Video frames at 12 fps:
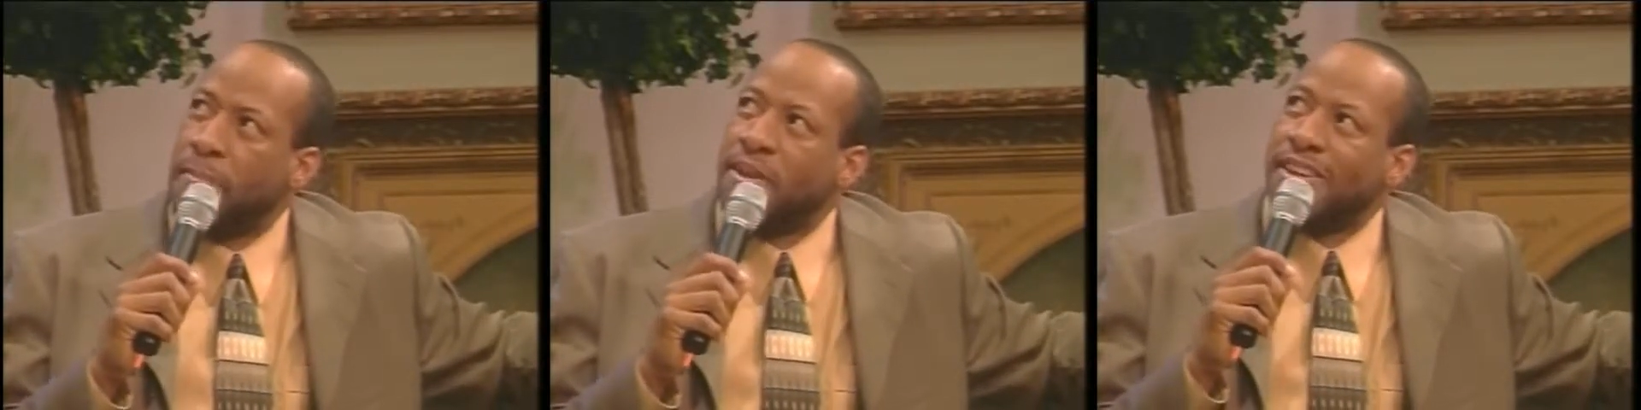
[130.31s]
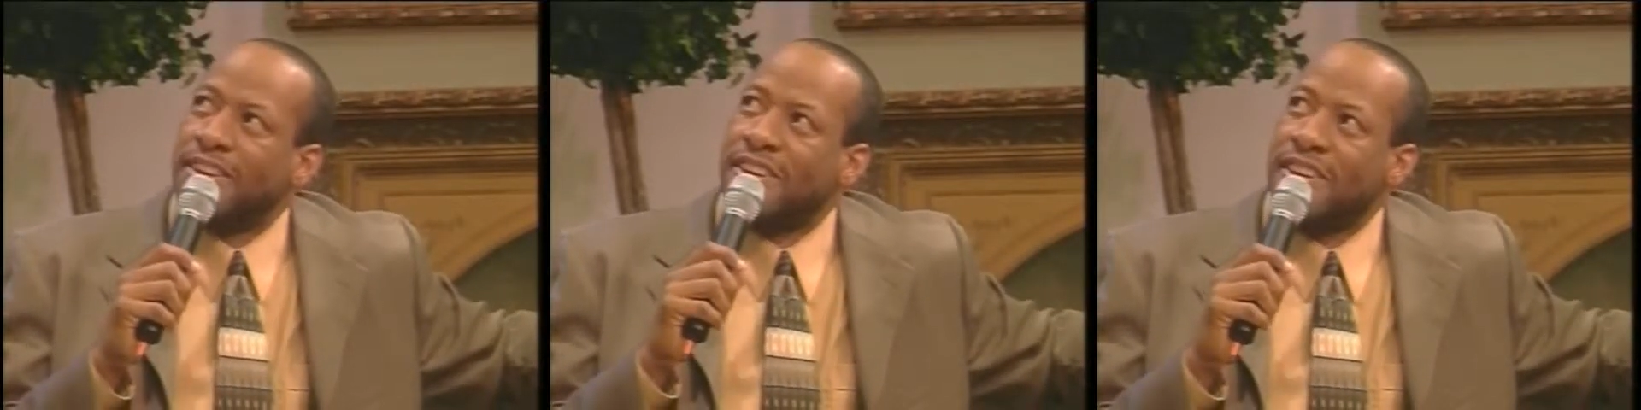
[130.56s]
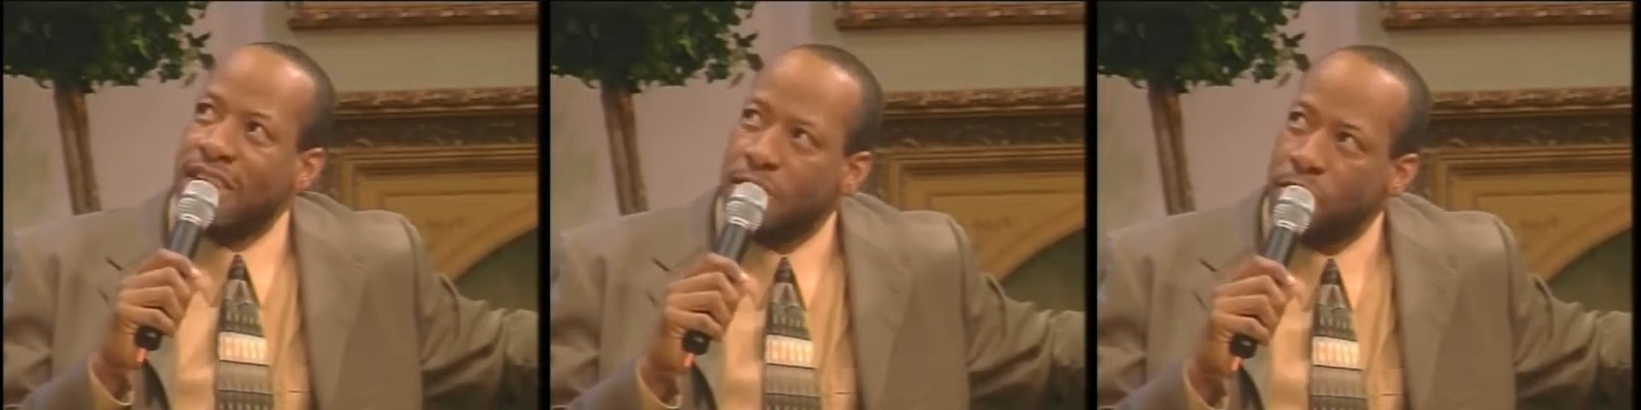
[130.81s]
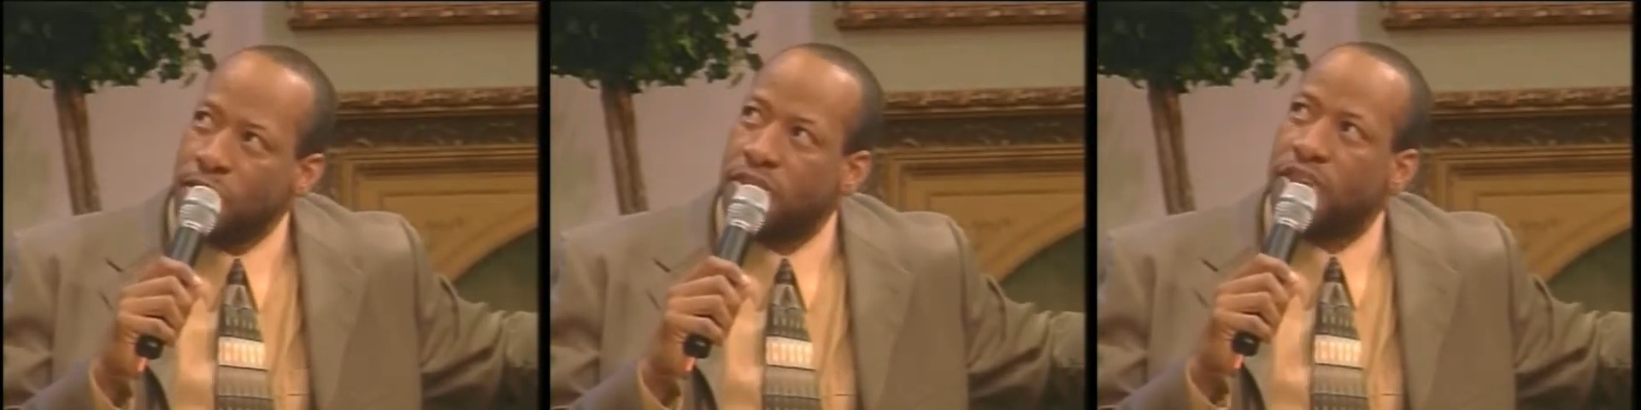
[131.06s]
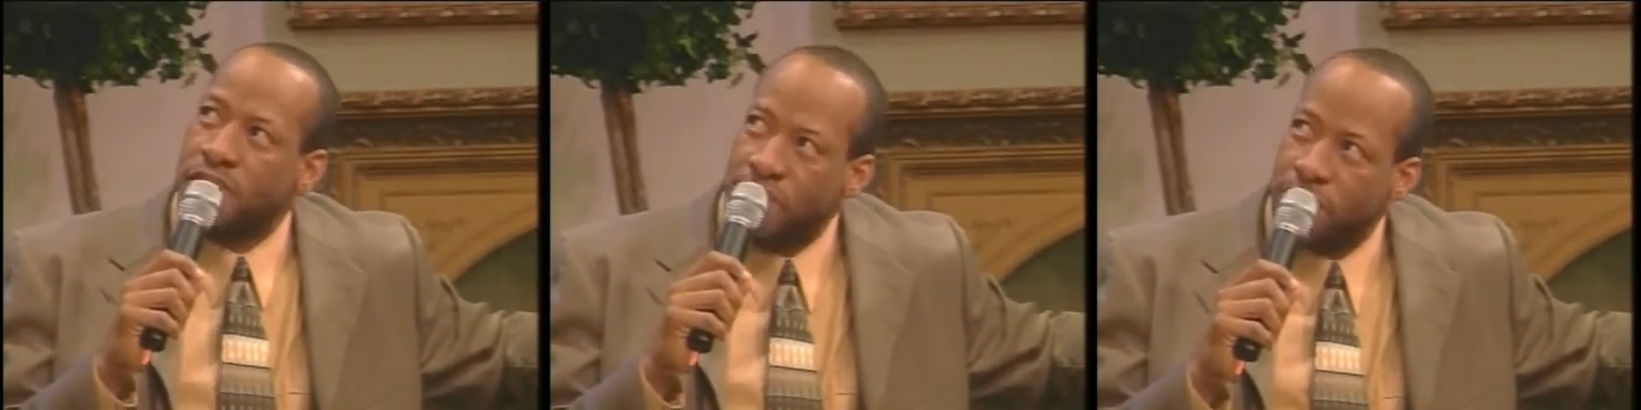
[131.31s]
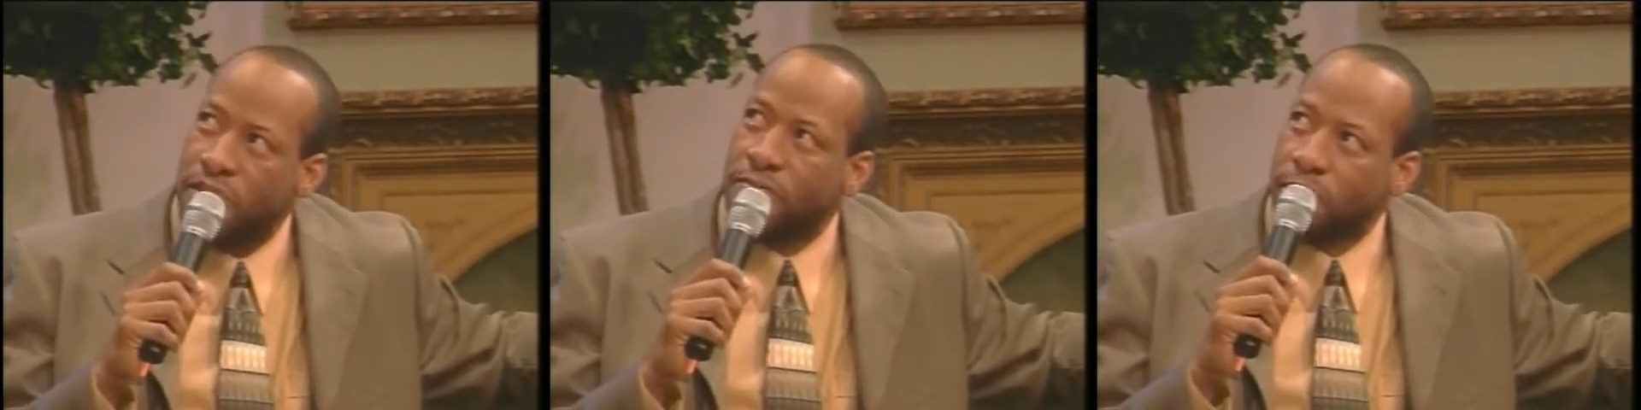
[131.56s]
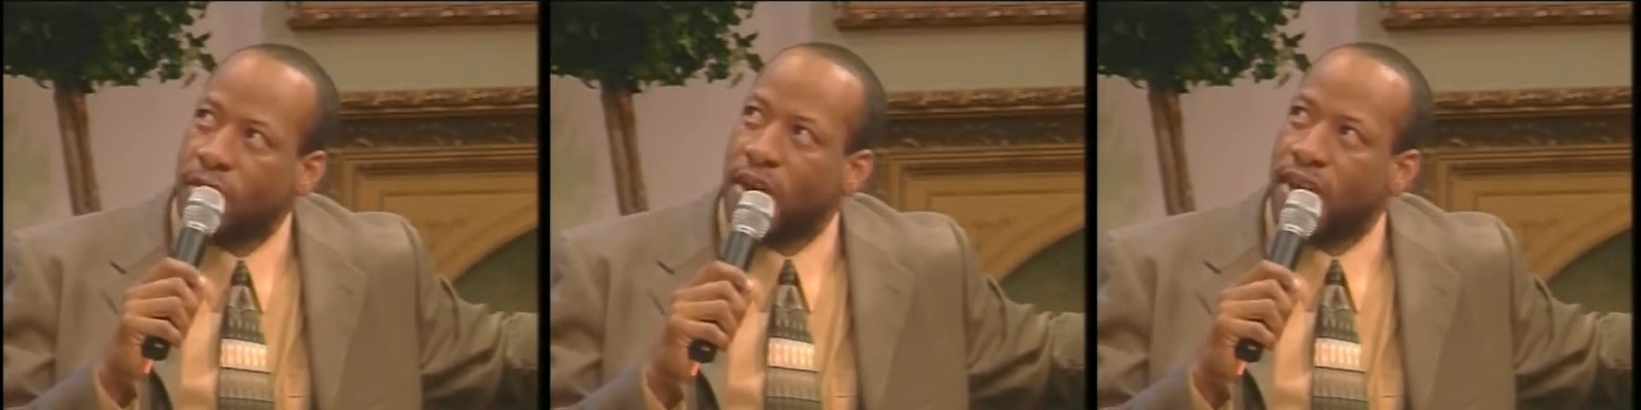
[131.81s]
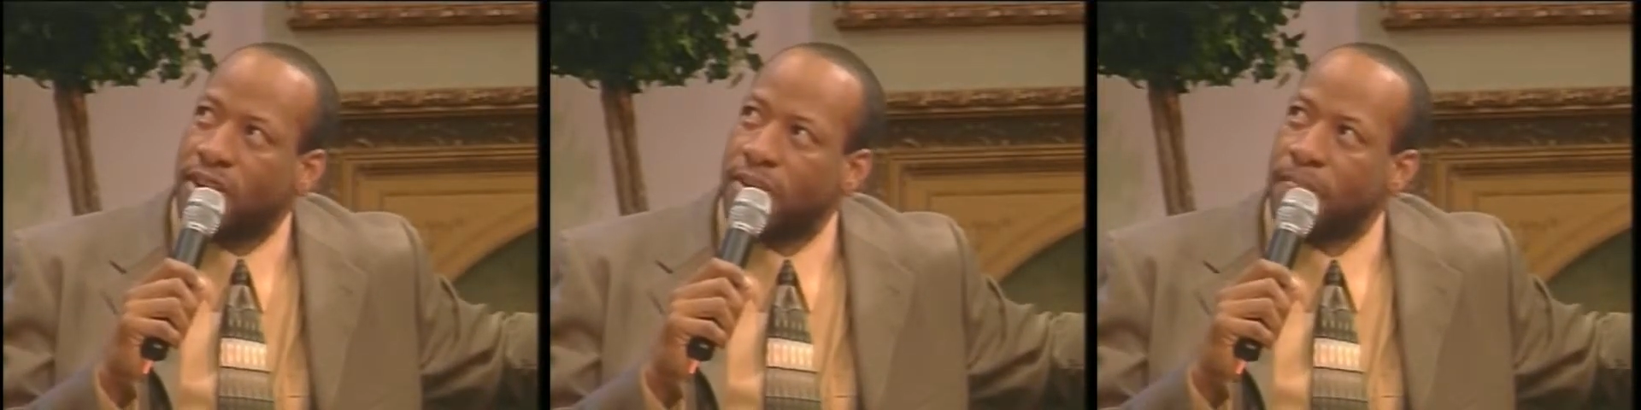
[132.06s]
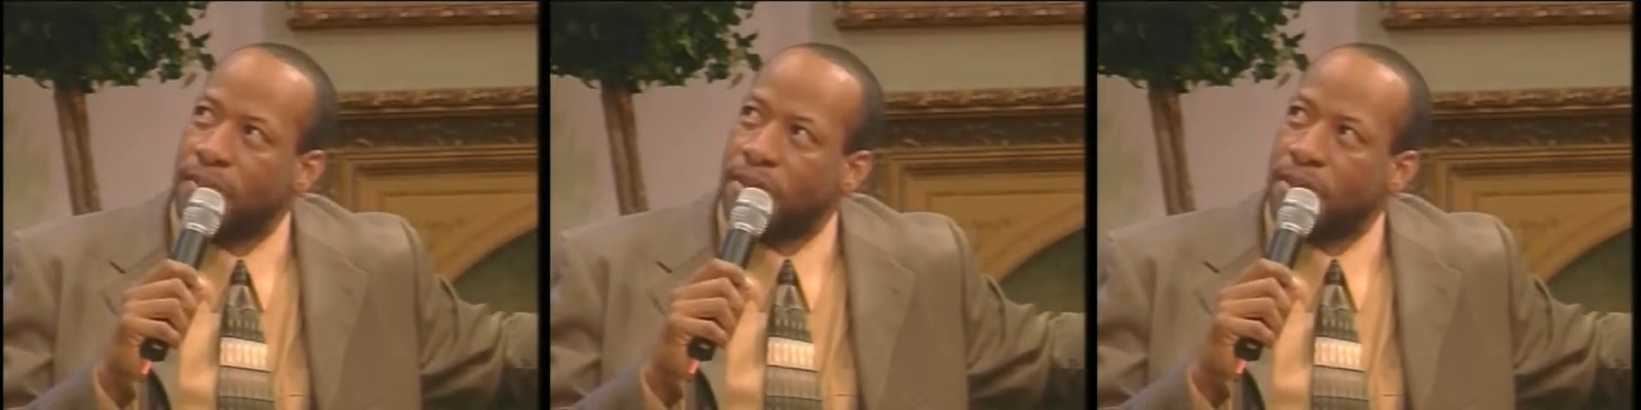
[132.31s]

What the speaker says: I made a serious decision for Christ.